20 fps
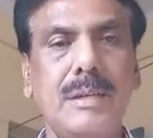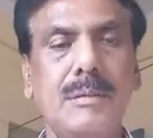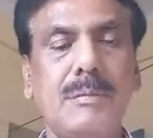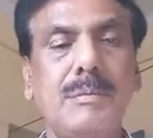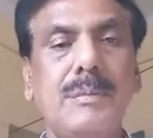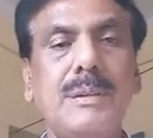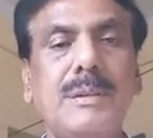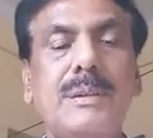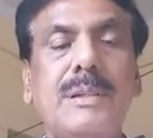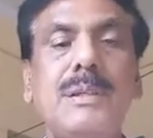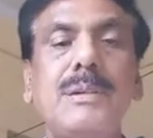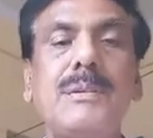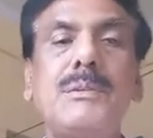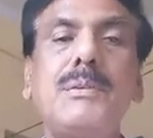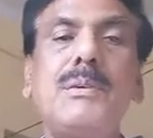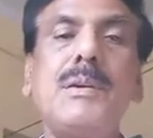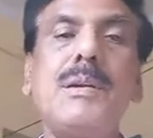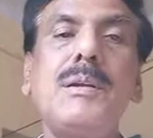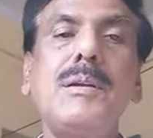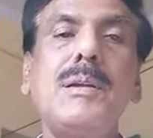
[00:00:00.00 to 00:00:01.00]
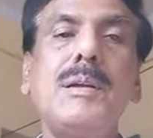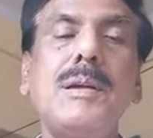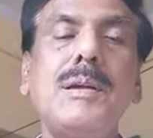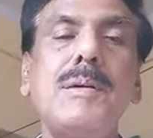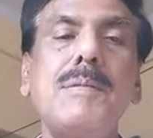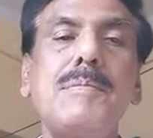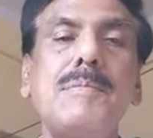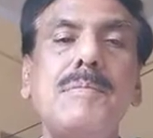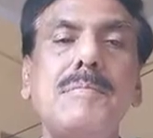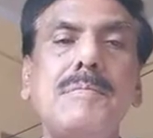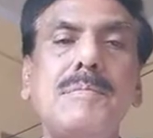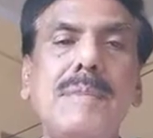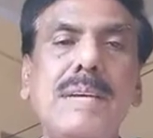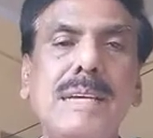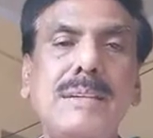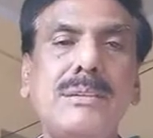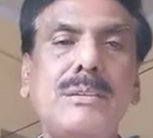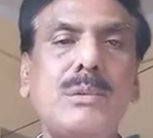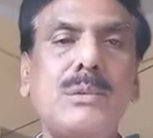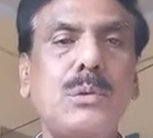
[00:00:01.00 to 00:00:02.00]
But if we
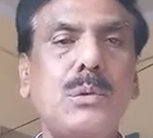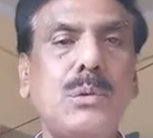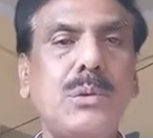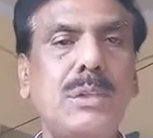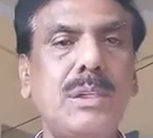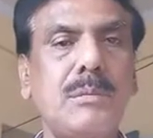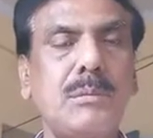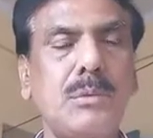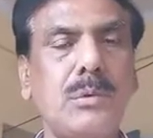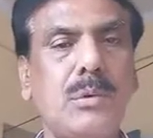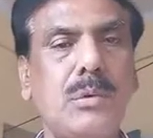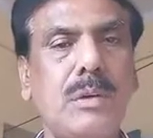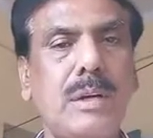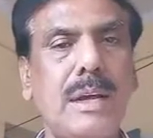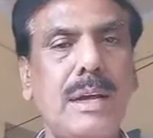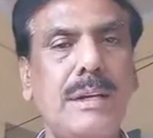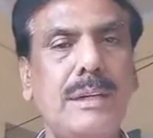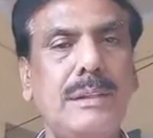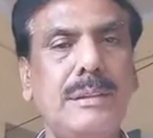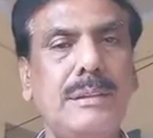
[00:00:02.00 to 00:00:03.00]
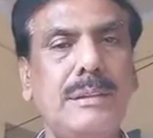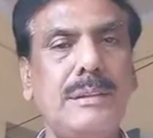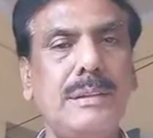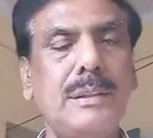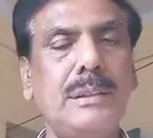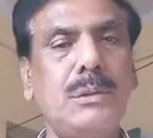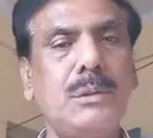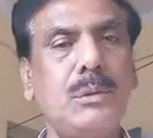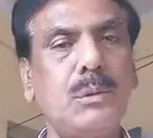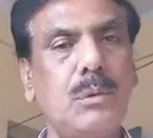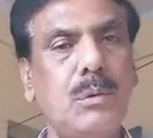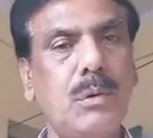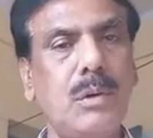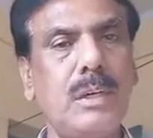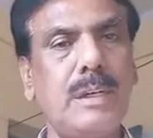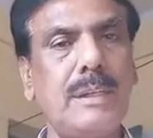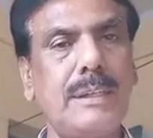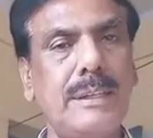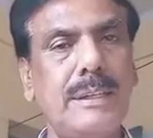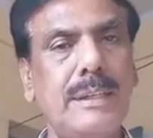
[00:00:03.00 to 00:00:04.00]
mix sodium chloride into
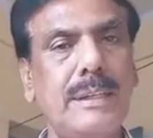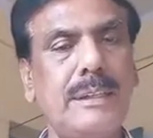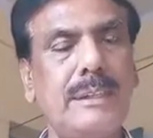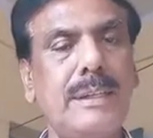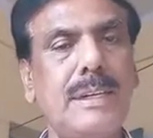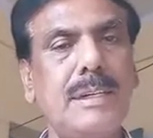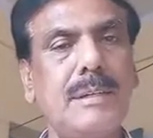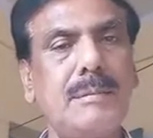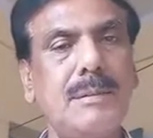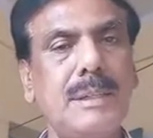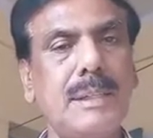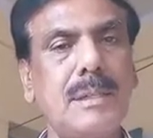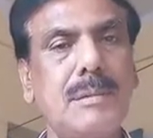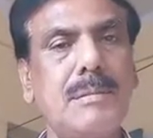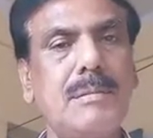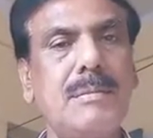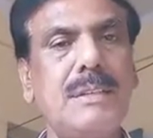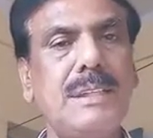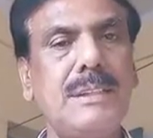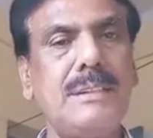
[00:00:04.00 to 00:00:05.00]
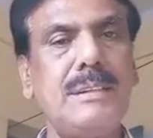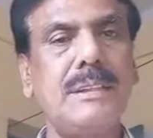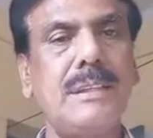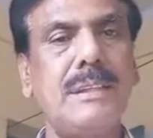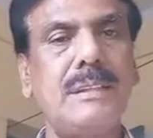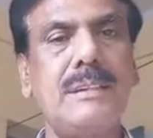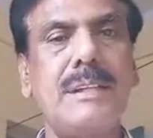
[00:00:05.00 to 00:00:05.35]
water, that become mixture.